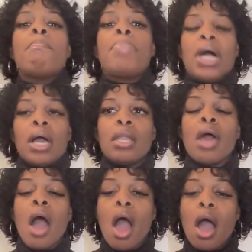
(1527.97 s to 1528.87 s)
but
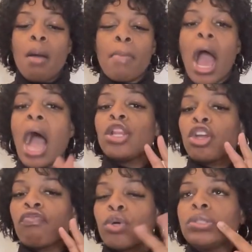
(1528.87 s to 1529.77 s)
I
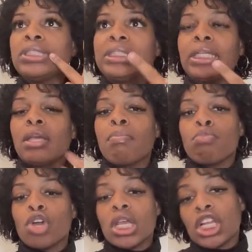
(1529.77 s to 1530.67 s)
look forward to seeing
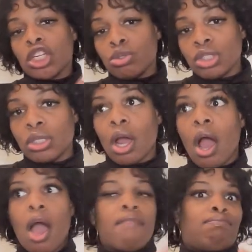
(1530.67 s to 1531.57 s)
more inclusion
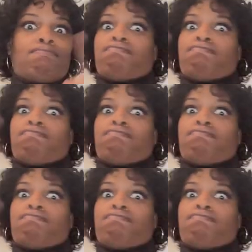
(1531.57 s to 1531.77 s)
of